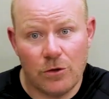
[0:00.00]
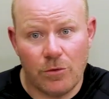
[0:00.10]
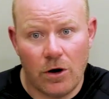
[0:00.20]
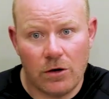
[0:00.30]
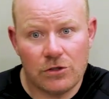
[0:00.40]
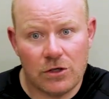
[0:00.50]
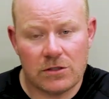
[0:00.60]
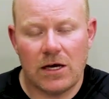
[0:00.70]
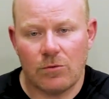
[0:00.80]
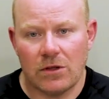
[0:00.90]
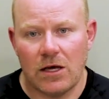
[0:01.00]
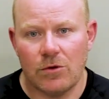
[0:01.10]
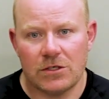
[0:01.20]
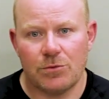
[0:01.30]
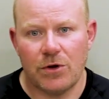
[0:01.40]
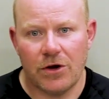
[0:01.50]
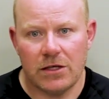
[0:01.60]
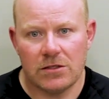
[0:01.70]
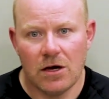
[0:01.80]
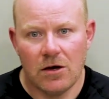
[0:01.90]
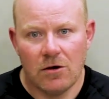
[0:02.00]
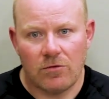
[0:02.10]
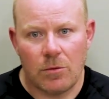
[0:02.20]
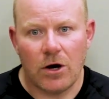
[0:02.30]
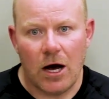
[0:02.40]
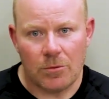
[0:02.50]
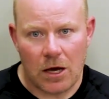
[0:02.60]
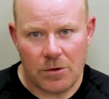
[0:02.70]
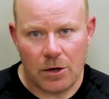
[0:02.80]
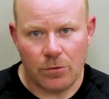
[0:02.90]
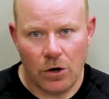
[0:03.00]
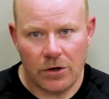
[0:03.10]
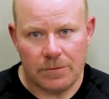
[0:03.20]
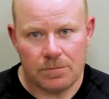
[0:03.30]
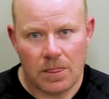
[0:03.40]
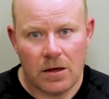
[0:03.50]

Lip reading: the ball just like what they would experience from our upcoming opponent.